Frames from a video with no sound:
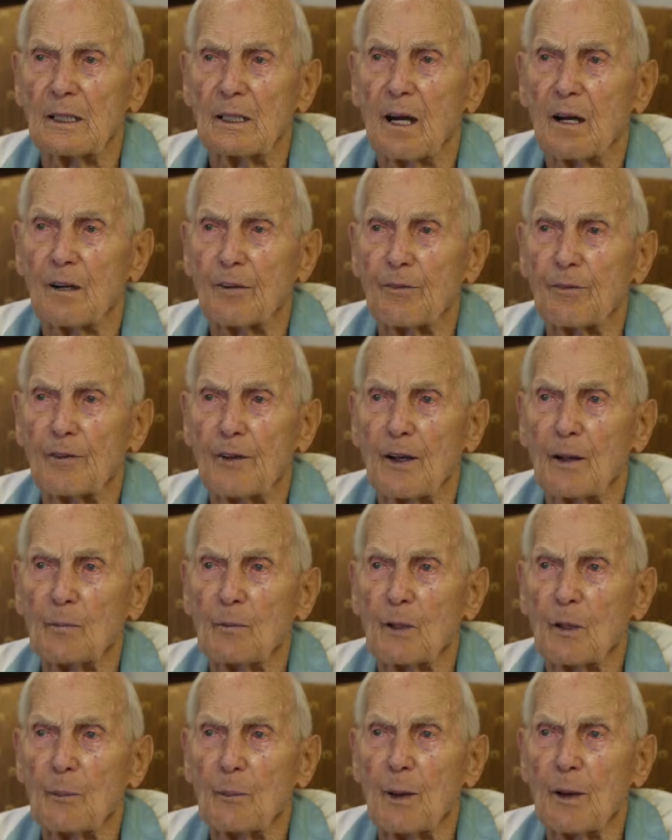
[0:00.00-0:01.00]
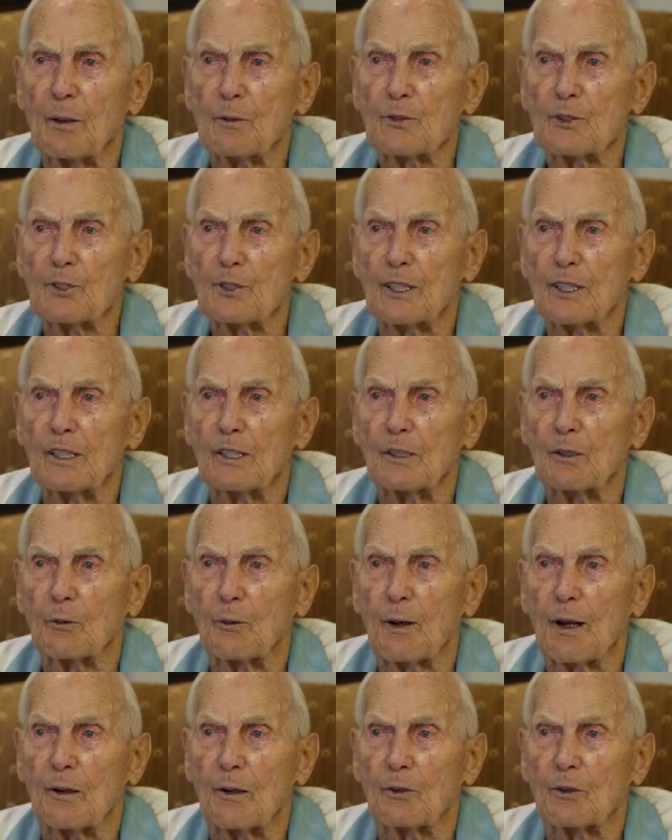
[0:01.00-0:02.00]
and our family bouncing
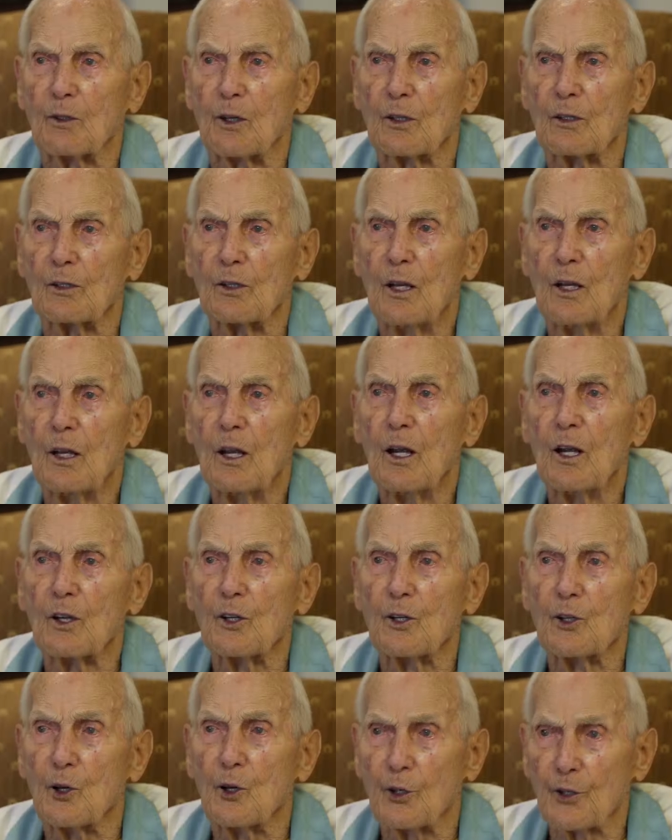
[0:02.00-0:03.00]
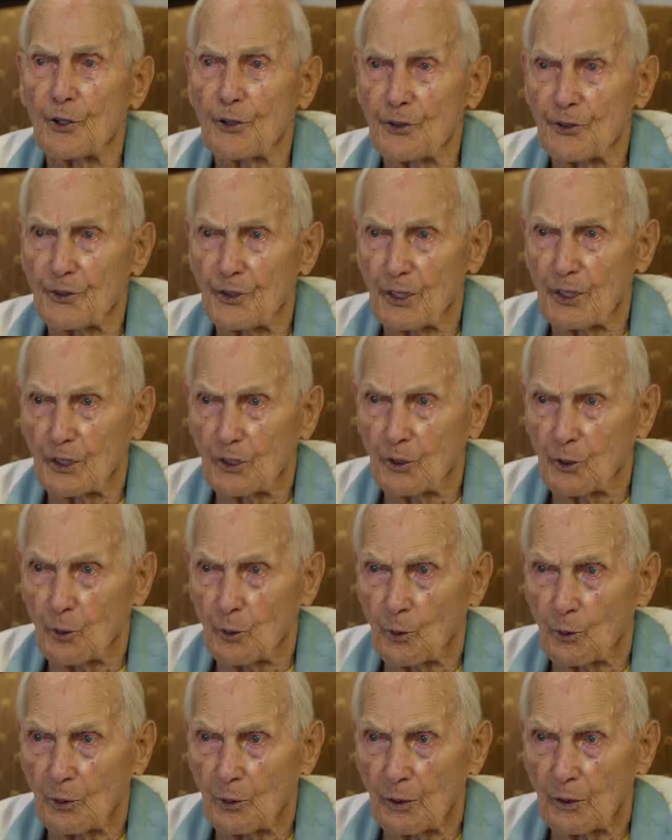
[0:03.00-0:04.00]
around in North
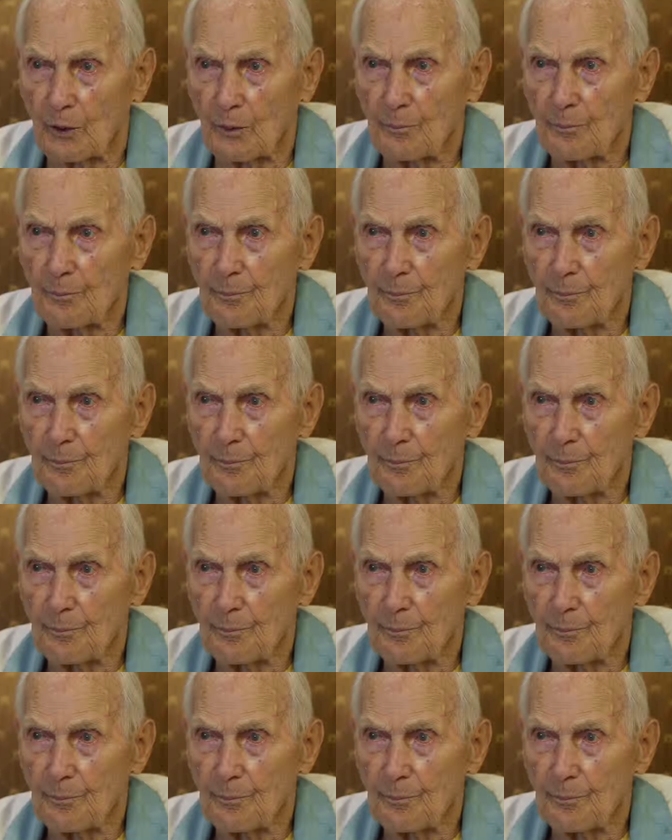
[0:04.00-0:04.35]
Dakota.